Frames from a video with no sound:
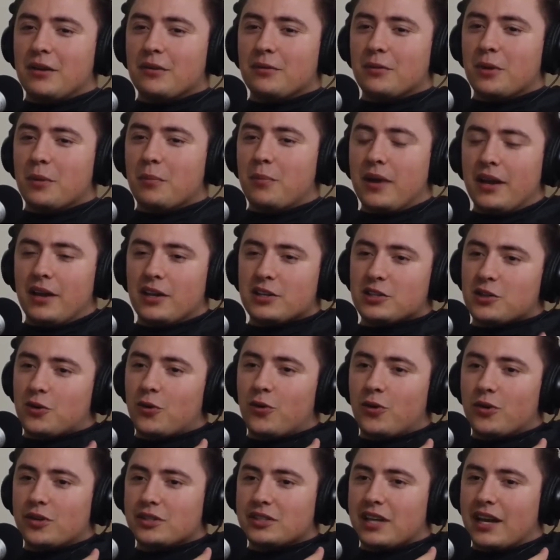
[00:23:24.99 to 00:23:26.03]
the biggest
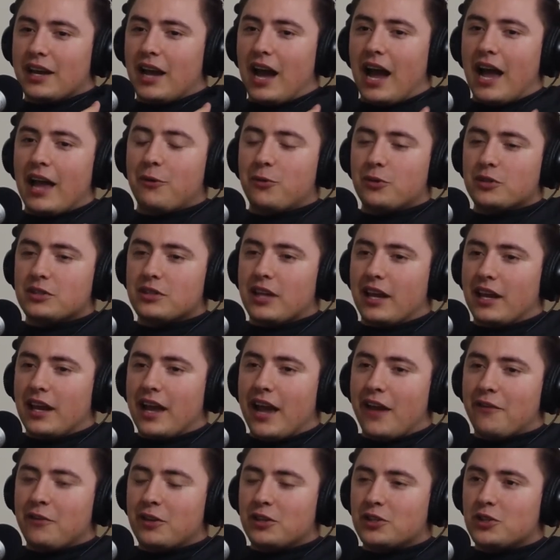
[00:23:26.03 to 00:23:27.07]
goal is like I was like
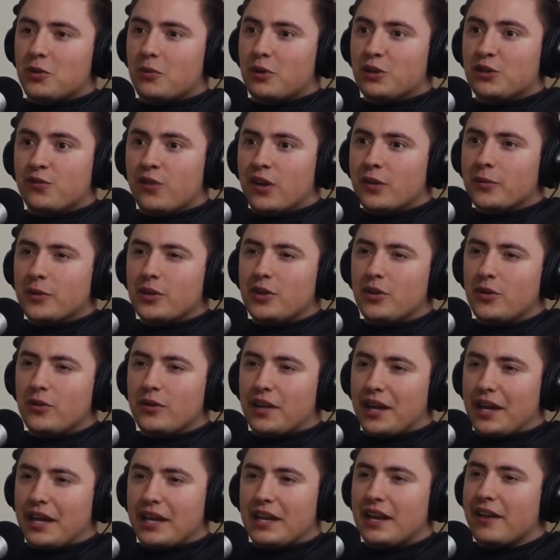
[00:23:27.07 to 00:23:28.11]
having so much fun with
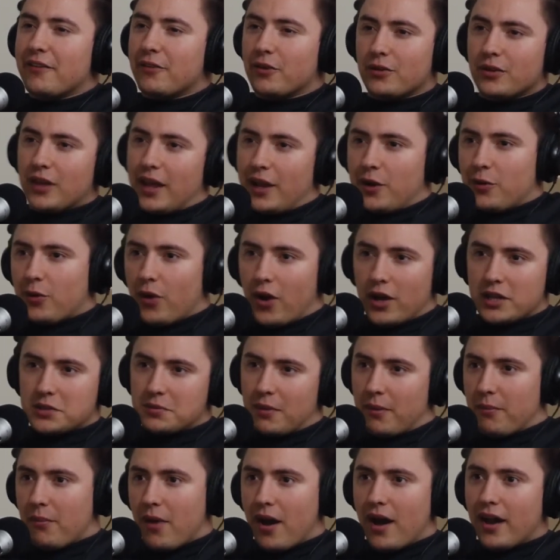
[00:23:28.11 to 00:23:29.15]
you, like it never like
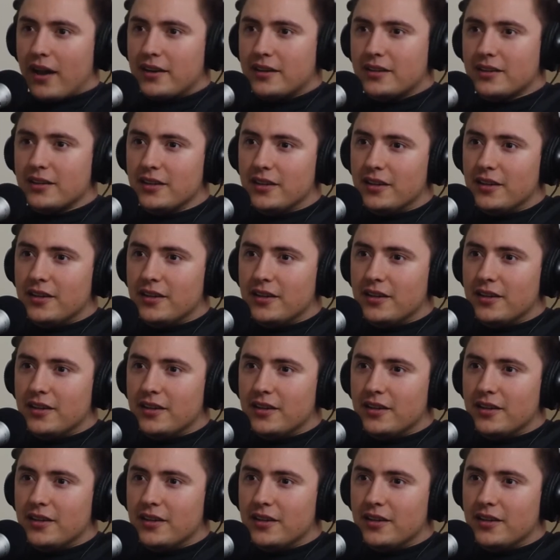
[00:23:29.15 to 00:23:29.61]
crossed my mind.